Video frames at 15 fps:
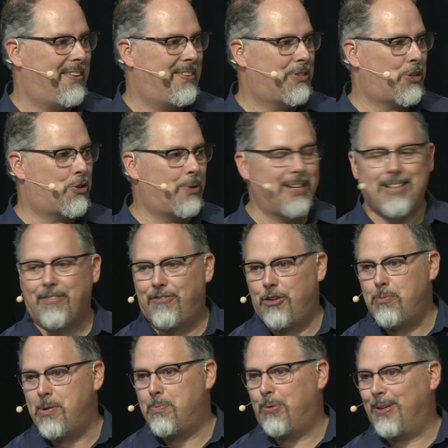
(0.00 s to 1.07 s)
It's a treat that
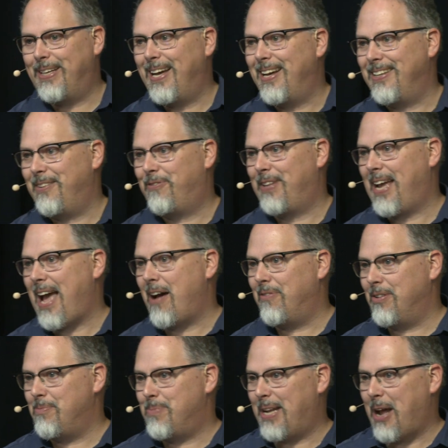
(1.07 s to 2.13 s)
few people get if they
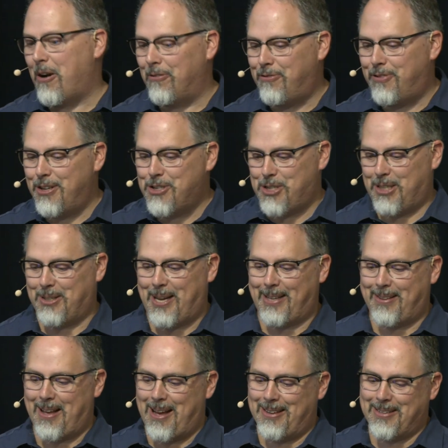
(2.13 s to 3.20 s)
haven't been out fishing
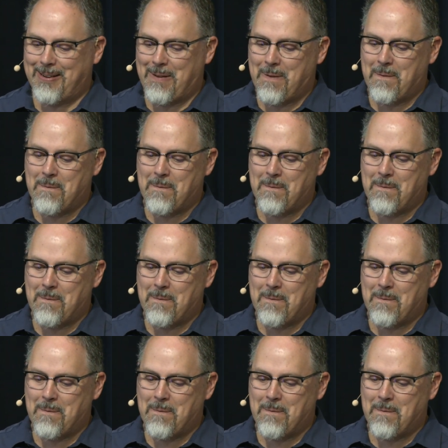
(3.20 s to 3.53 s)
like that.